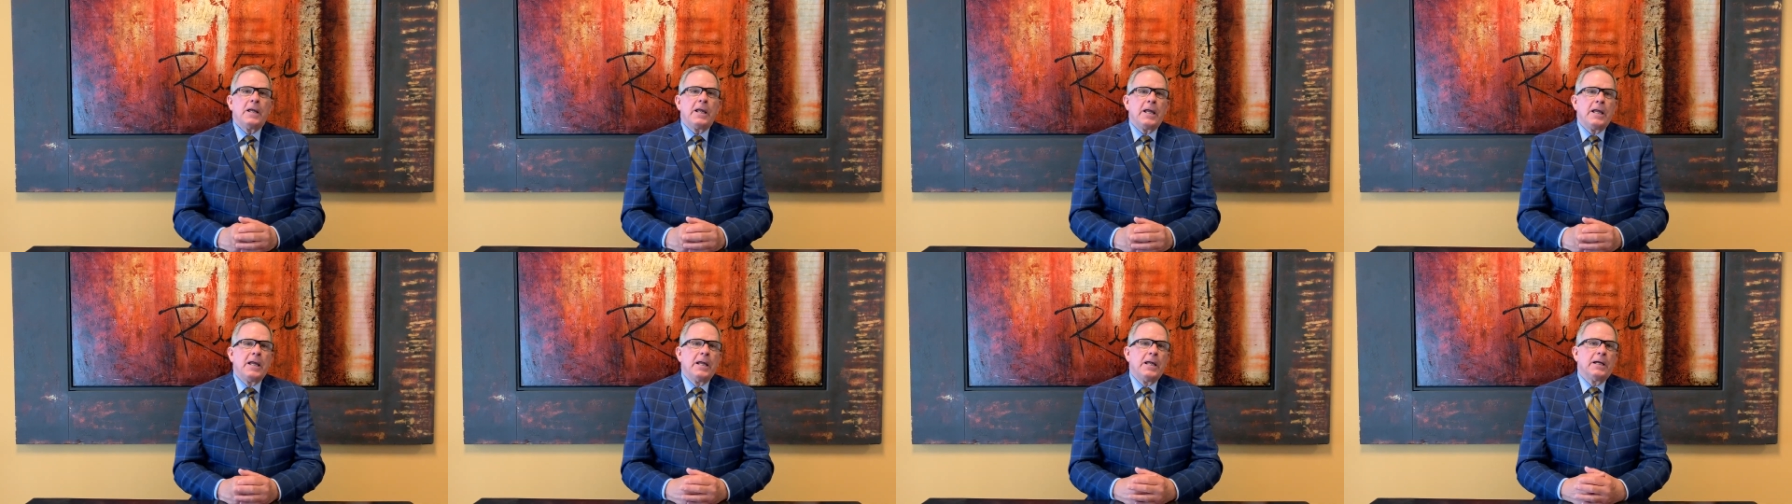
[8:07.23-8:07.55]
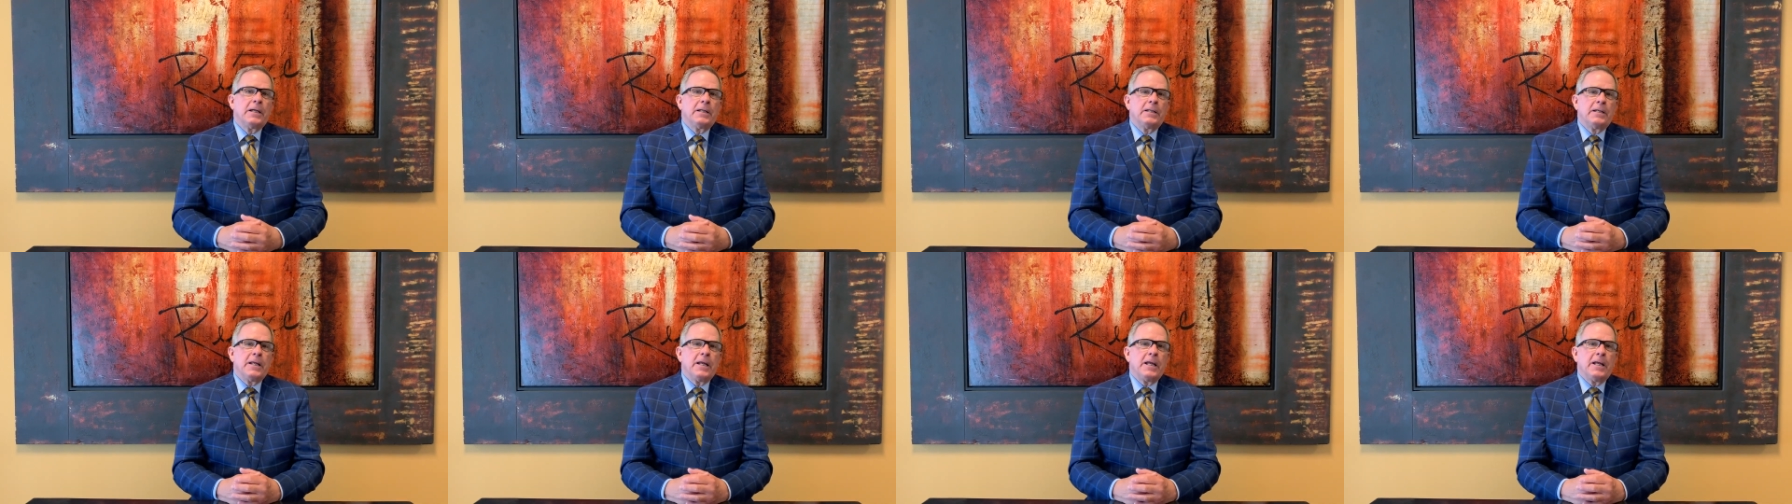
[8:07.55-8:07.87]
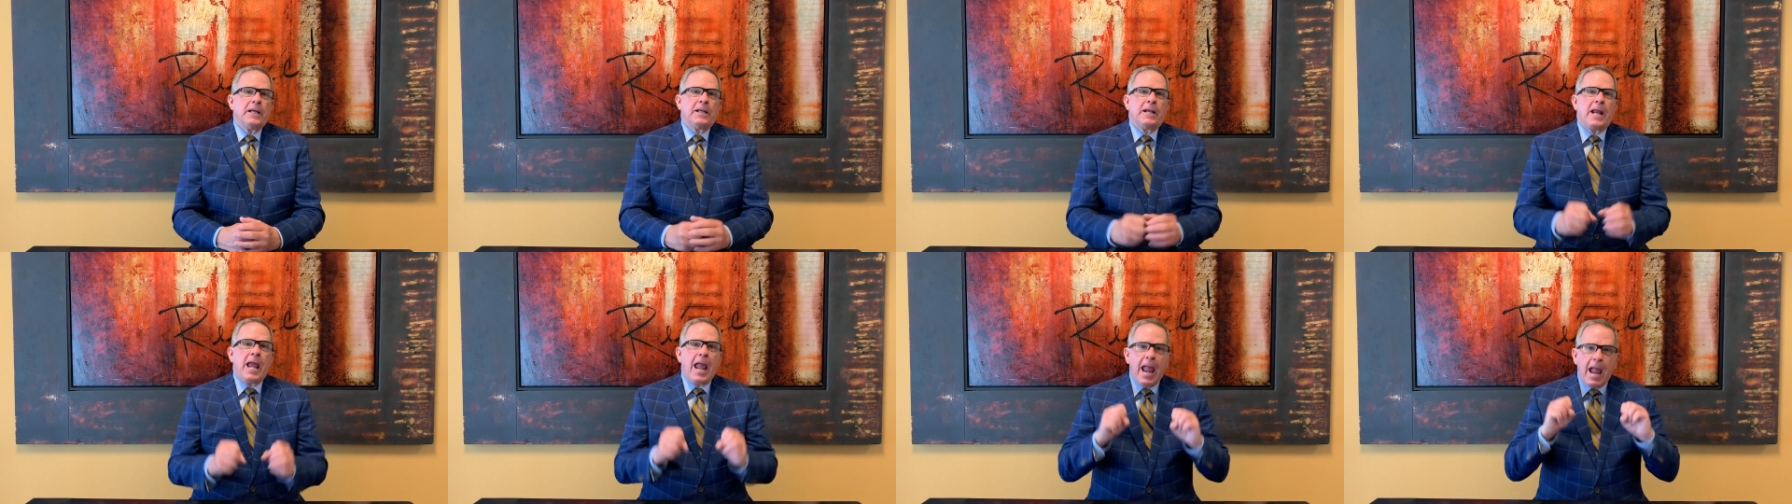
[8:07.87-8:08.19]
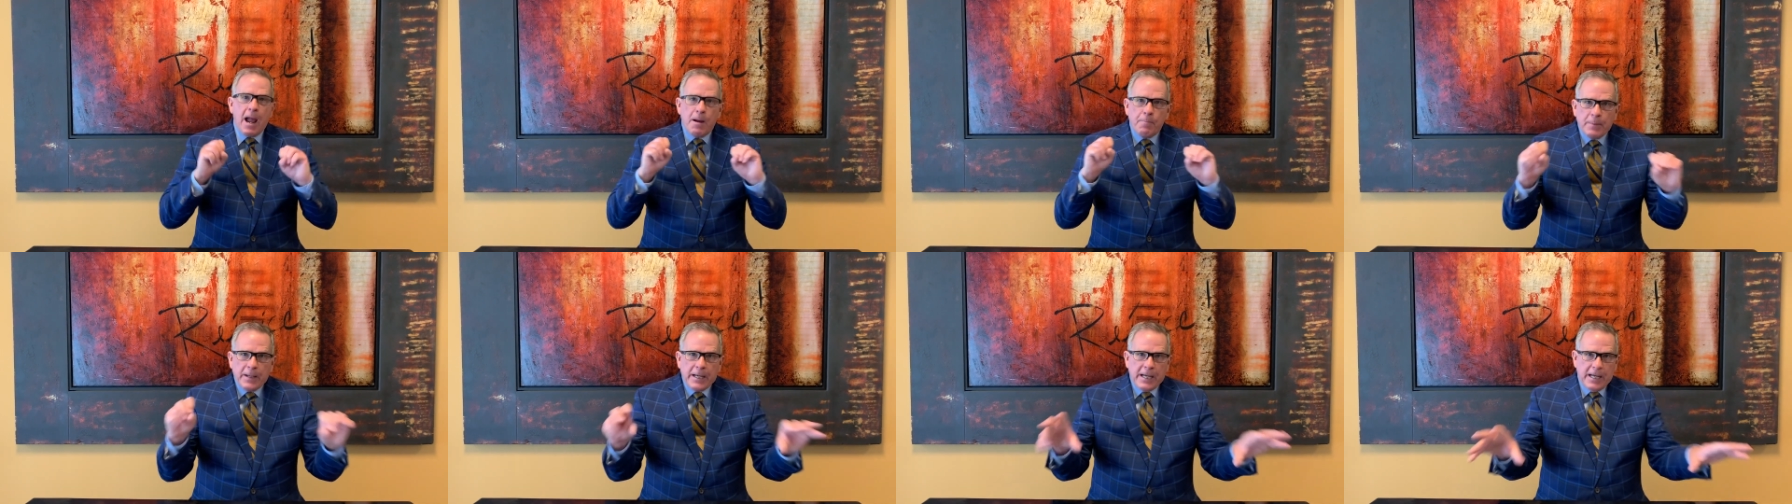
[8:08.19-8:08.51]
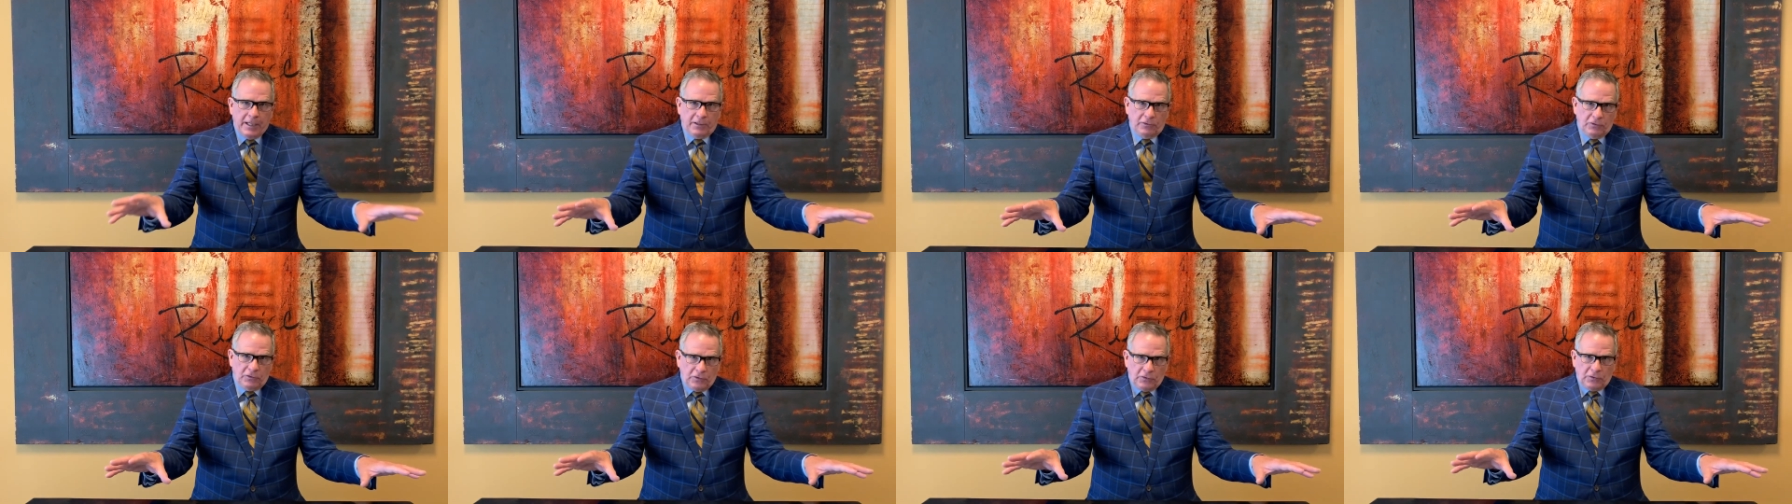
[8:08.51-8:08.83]
in, in
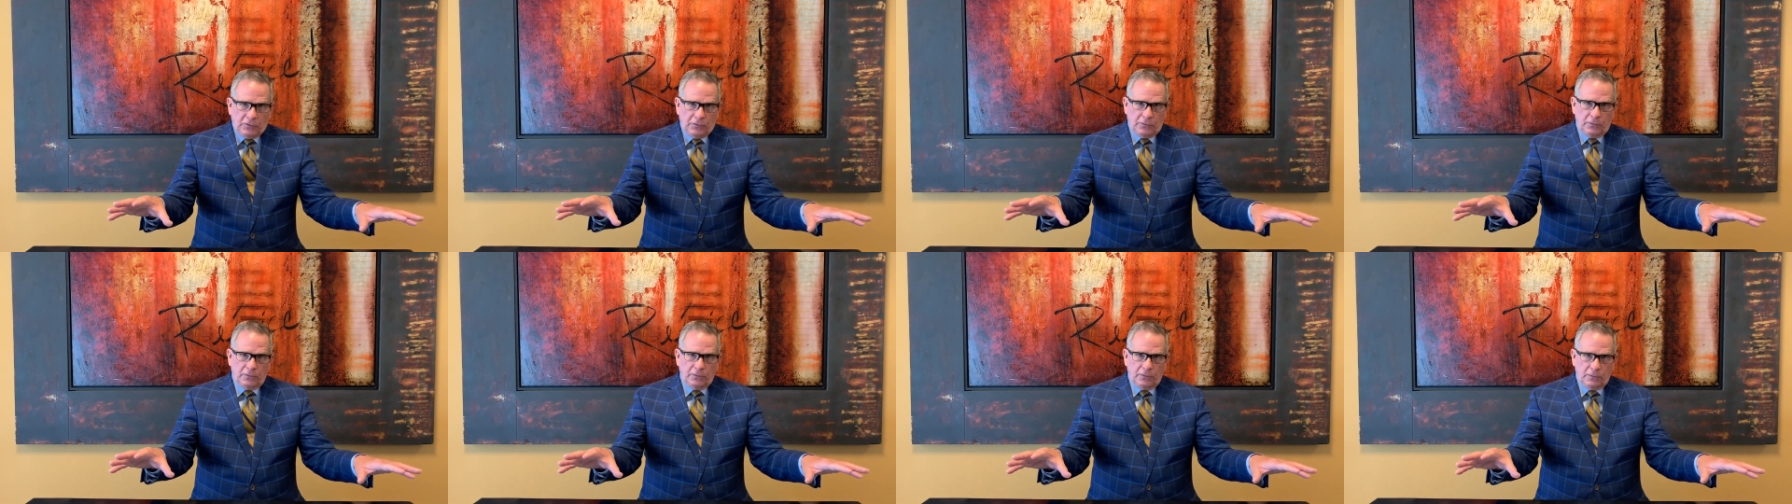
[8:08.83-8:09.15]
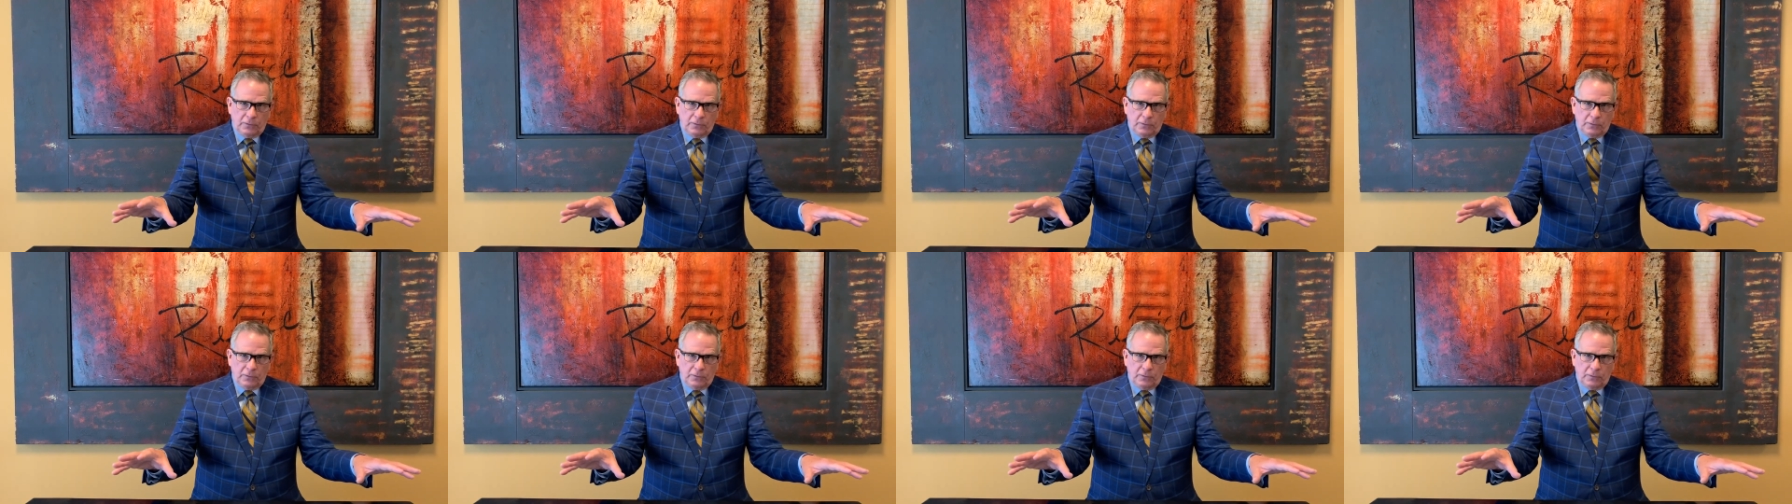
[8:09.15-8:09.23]
eminence,